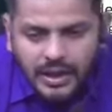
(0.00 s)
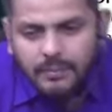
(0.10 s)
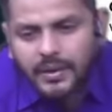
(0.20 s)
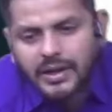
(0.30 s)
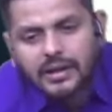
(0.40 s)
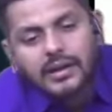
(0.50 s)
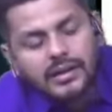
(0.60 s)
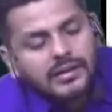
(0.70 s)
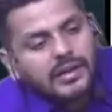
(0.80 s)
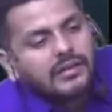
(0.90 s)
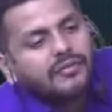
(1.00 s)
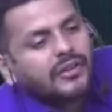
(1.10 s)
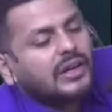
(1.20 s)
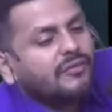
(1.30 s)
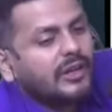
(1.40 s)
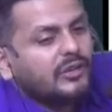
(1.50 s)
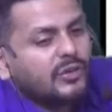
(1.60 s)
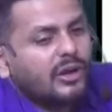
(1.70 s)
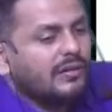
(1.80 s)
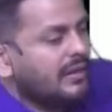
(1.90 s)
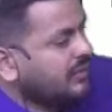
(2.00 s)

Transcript: But there is a front face for always.